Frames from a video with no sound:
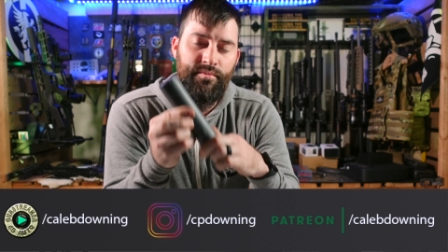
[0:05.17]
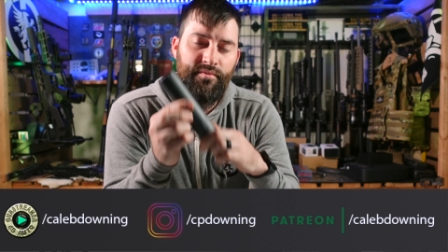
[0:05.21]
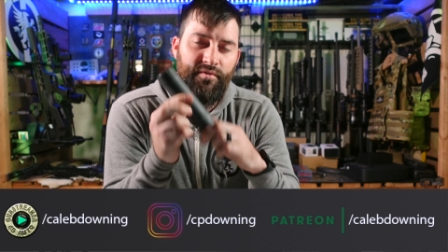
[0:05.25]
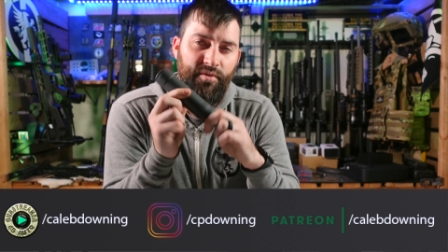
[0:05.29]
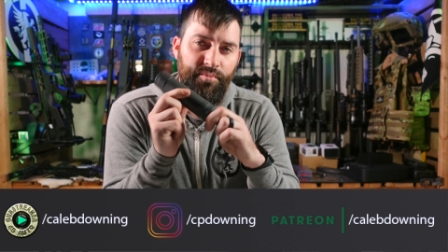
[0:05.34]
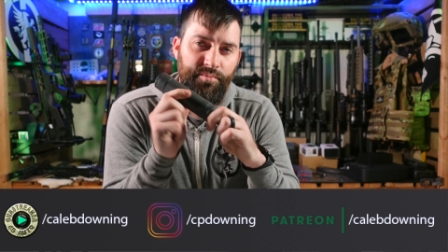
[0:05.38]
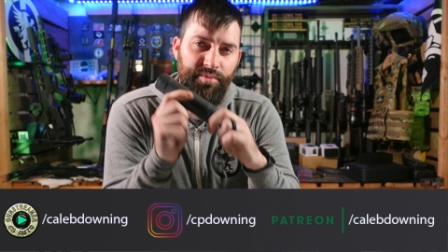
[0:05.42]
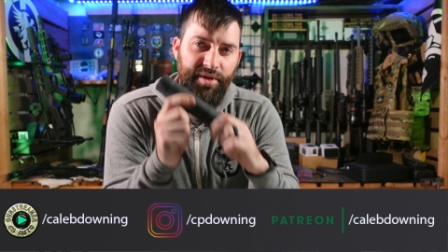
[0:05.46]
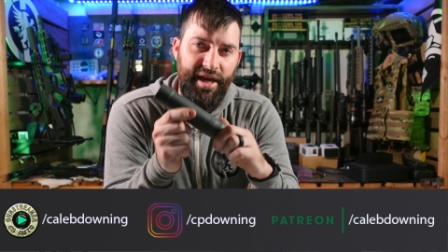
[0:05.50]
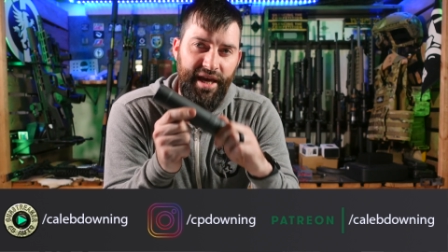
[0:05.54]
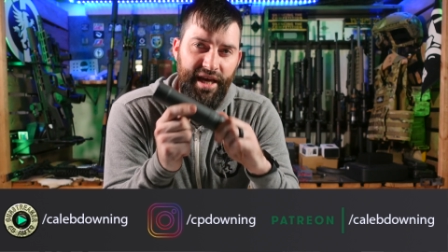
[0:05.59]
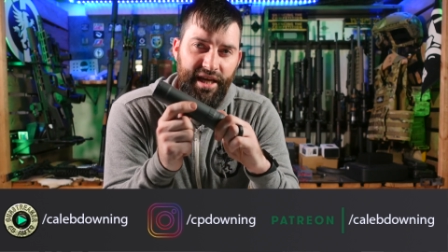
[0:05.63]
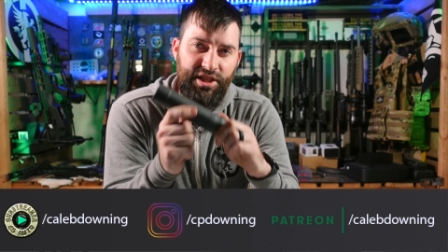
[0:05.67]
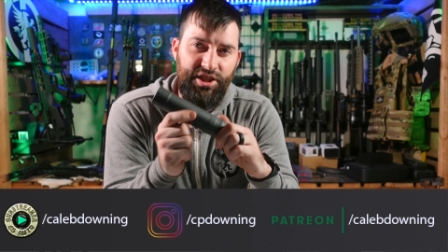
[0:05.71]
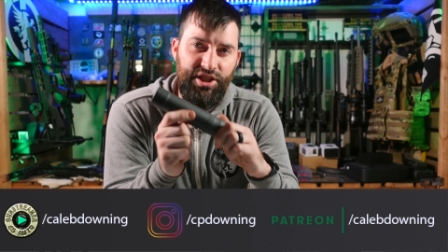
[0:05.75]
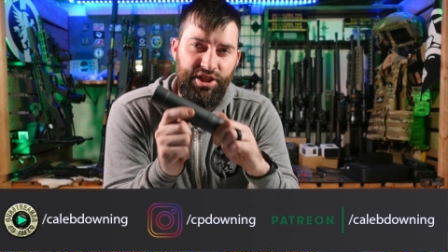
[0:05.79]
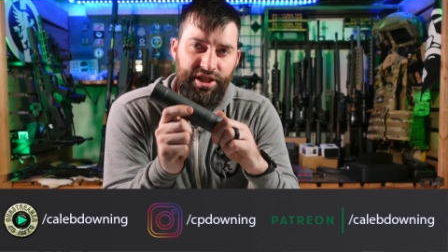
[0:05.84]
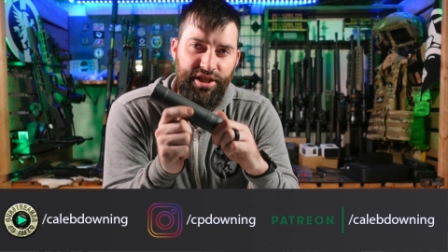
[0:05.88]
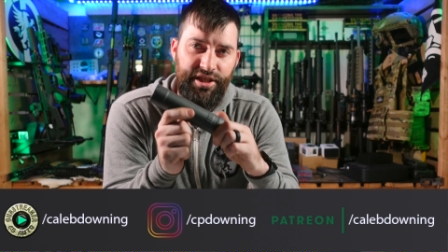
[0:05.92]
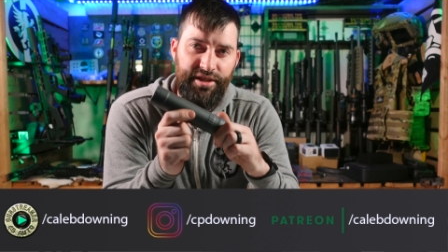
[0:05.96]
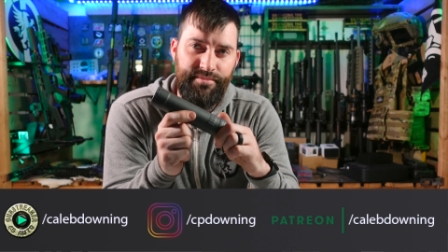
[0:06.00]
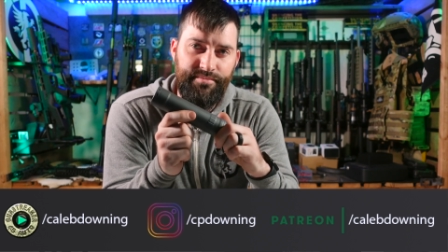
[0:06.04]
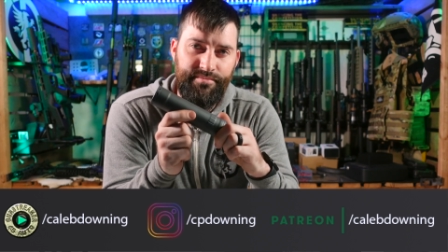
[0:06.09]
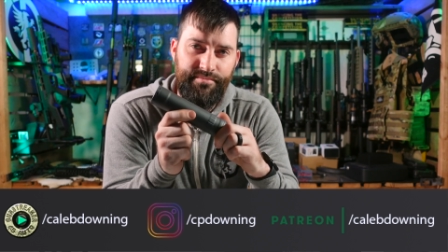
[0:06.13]
from
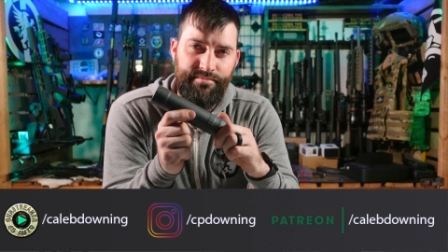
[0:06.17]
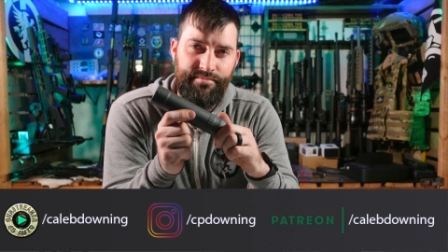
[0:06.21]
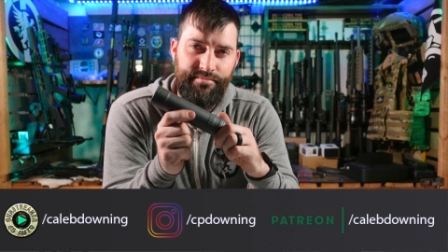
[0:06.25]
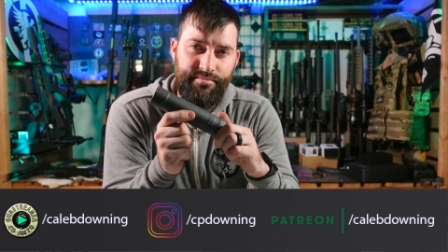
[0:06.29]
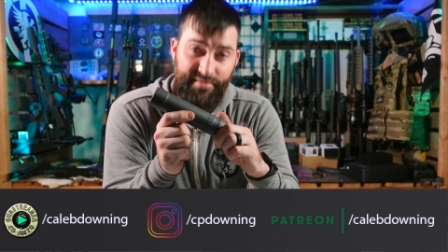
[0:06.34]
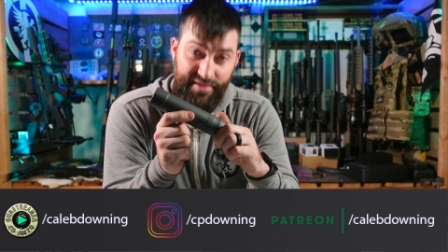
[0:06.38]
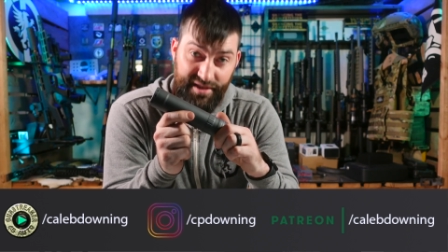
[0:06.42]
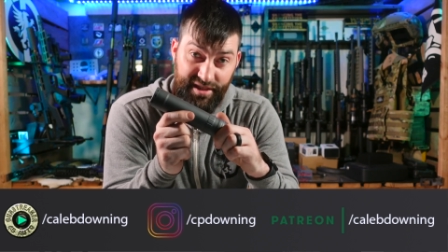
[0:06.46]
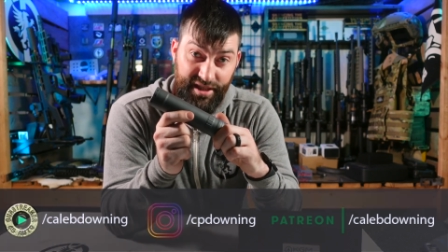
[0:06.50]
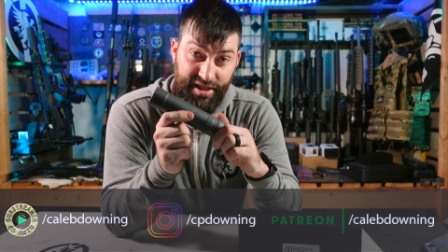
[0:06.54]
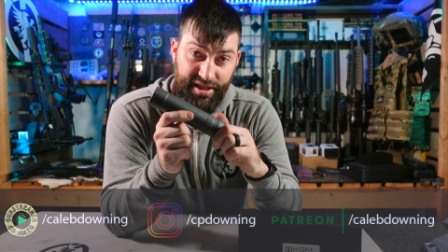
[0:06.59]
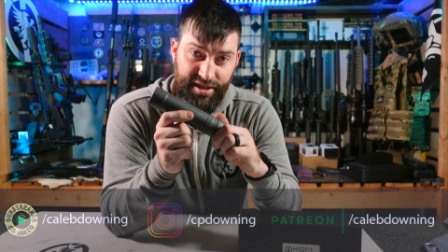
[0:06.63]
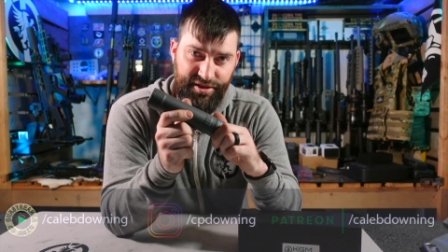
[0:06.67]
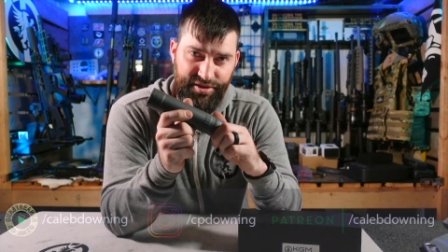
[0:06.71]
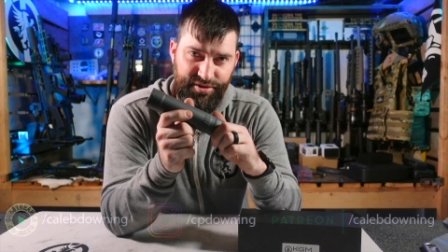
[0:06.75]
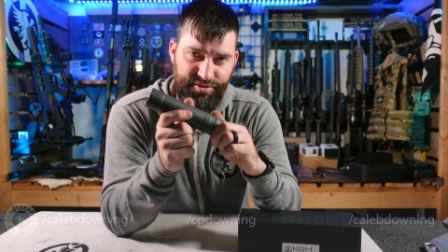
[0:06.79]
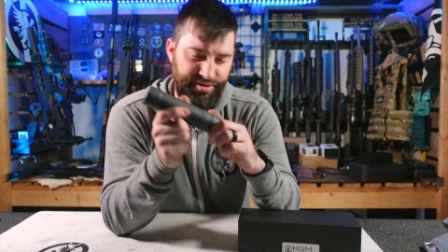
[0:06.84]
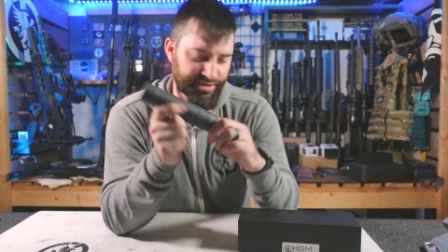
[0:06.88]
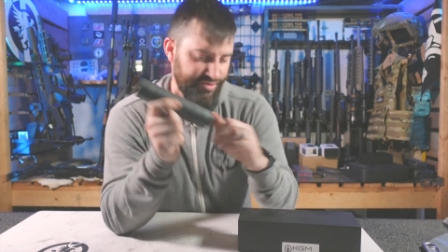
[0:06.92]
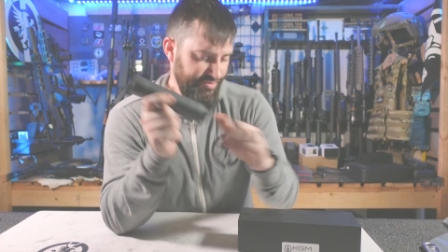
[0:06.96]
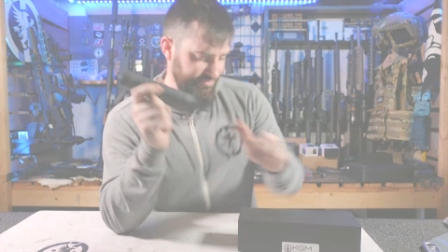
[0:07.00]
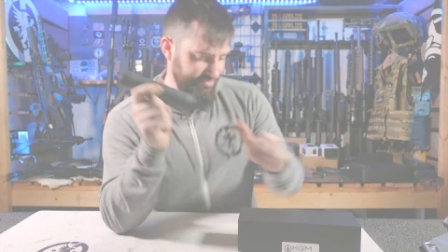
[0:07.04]
KGM. Let's get into it.